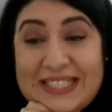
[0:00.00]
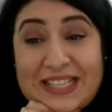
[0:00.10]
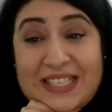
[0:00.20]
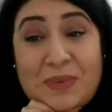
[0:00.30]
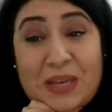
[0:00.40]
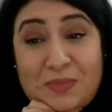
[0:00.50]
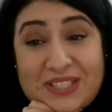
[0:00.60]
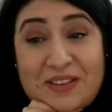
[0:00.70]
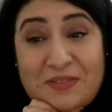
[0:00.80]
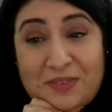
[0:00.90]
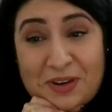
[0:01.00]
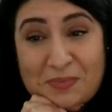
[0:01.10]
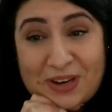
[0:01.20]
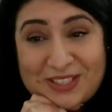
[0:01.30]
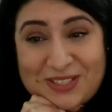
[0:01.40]
tell them I miss them very
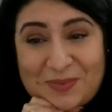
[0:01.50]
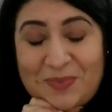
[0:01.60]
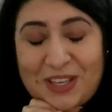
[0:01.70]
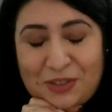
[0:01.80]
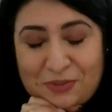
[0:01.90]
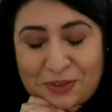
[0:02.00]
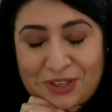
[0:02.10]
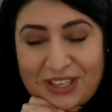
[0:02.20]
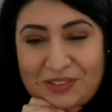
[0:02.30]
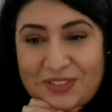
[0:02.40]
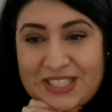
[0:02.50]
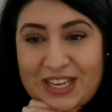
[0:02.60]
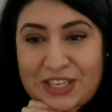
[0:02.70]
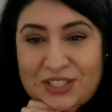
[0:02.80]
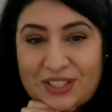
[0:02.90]
much. Thank you for your
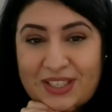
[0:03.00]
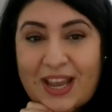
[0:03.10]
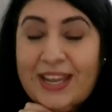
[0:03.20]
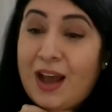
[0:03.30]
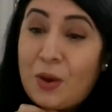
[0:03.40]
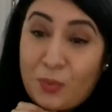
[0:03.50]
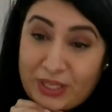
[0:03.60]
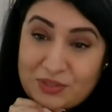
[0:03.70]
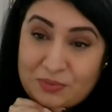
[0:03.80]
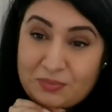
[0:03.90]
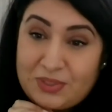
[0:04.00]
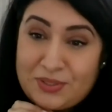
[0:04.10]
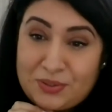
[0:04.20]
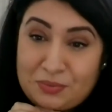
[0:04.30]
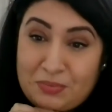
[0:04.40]
invitation. I can't wait
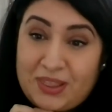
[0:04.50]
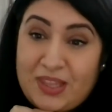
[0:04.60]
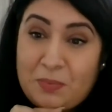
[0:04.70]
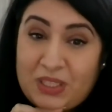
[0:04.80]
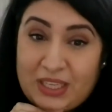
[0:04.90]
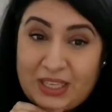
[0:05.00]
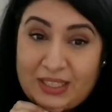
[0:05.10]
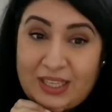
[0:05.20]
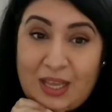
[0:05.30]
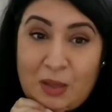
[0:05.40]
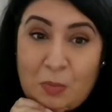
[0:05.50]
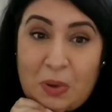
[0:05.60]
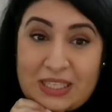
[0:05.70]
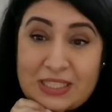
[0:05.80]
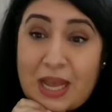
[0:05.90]
to meet them again.
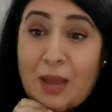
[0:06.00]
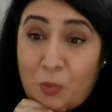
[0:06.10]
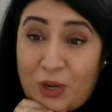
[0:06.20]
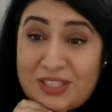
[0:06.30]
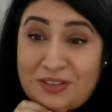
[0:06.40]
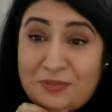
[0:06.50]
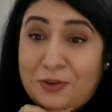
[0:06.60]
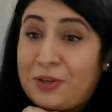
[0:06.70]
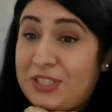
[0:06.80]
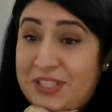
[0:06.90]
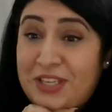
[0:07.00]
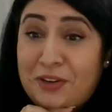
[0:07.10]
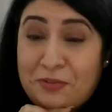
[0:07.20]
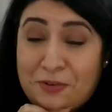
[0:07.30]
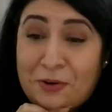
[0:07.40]
But I'm waiting for
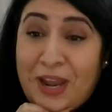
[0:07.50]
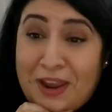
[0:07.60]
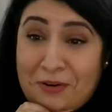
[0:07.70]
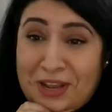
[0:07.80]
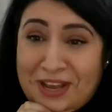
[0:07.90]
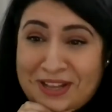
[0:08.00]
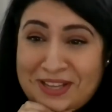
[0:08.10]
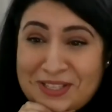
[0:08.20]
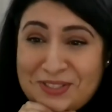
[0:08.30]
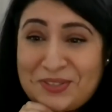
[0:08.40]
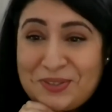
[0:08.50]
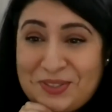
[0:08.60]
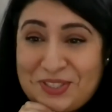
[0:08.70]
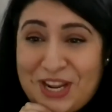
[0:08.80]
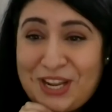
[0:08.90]
Tier 4 area
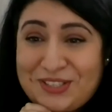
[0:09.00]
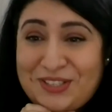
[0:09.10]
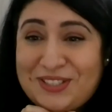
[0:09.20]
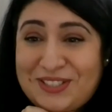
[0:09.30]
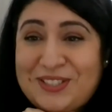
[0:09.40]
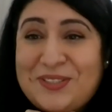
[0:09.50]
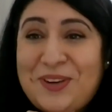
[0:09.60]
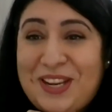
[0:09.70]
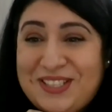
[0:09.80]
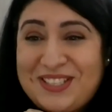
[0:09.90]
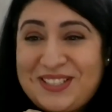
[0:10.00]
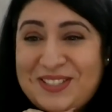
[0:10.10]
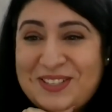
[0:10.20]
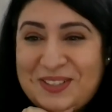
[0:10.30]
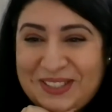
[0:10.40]
to change its situation.
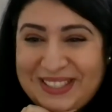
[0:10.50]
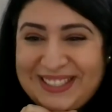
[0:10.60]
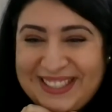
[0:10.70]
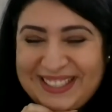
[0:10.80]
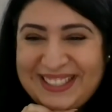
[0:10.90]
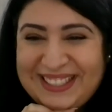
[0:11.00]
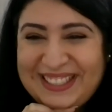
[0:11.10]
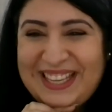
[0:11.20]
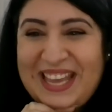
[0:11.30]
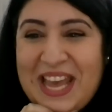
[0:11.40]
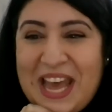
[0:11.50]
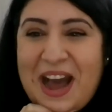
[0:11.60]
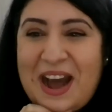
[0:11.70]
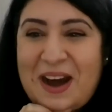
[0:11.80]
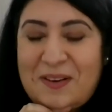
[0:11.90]
So
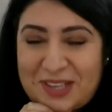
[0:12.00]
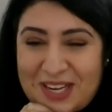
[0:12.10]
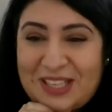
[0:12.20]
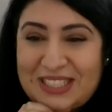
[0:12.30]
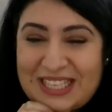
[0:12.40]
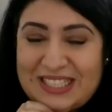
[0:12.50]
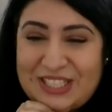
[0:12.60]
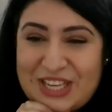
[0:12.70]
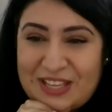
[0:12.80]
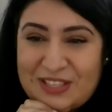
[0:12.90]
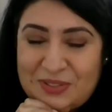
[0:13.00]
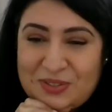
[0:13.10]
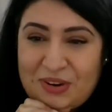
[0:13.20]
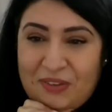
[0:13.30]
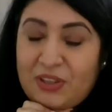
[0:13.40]
When I'll get the chance to
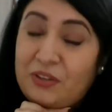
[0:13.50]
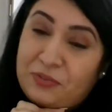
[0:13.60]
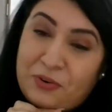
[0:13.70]
travel, of